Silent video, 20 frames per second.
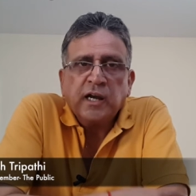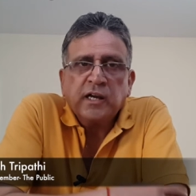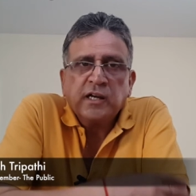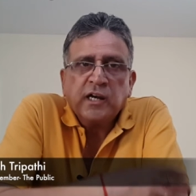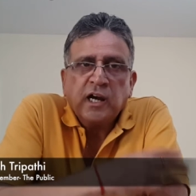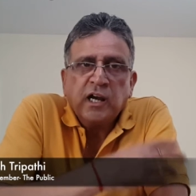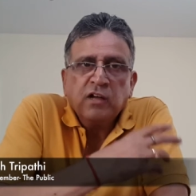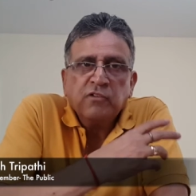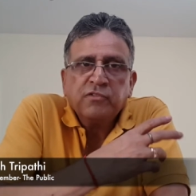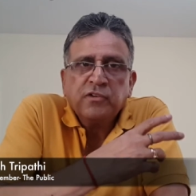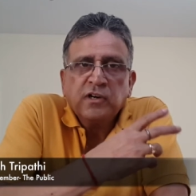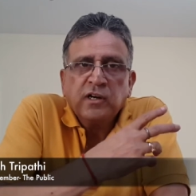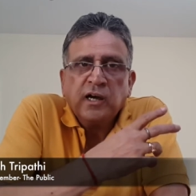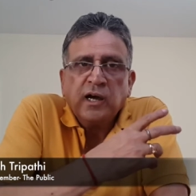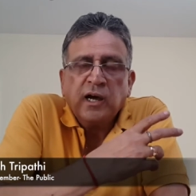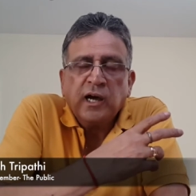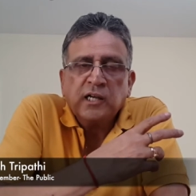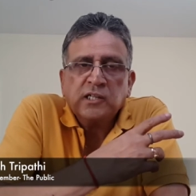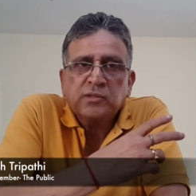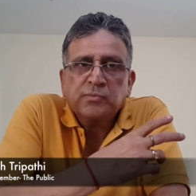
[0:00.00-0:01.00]
that kind of
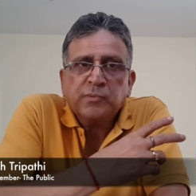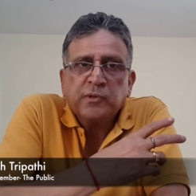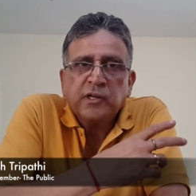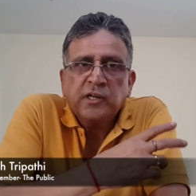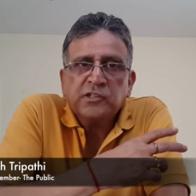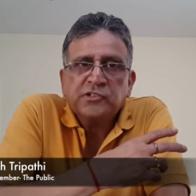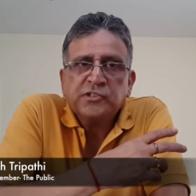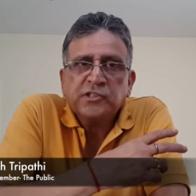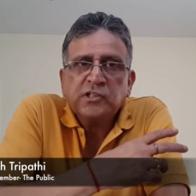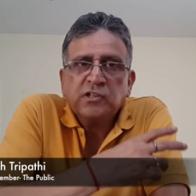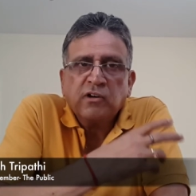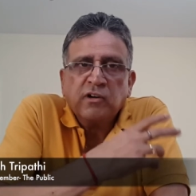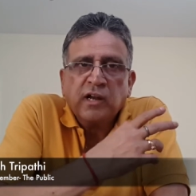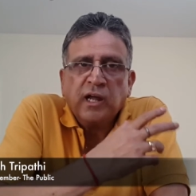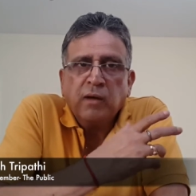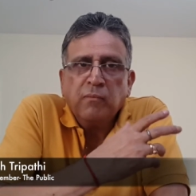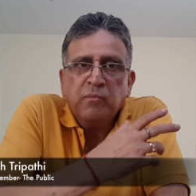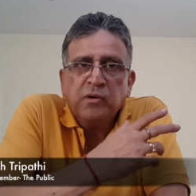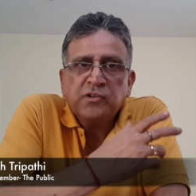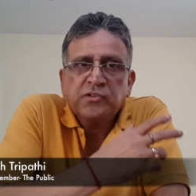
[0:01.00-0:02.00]
aspiration or
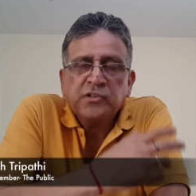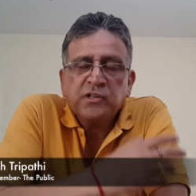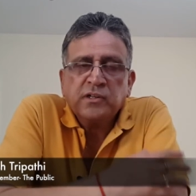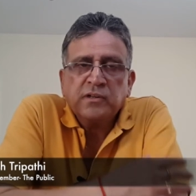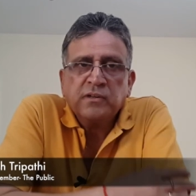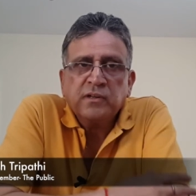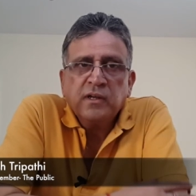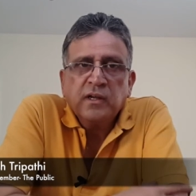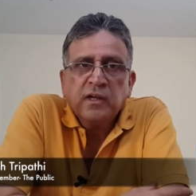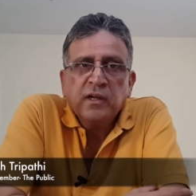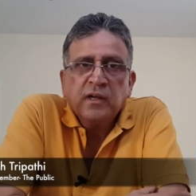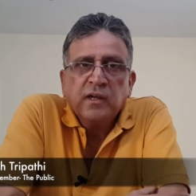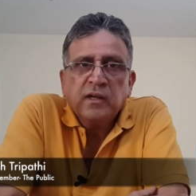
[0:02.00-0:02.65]
ambition uh,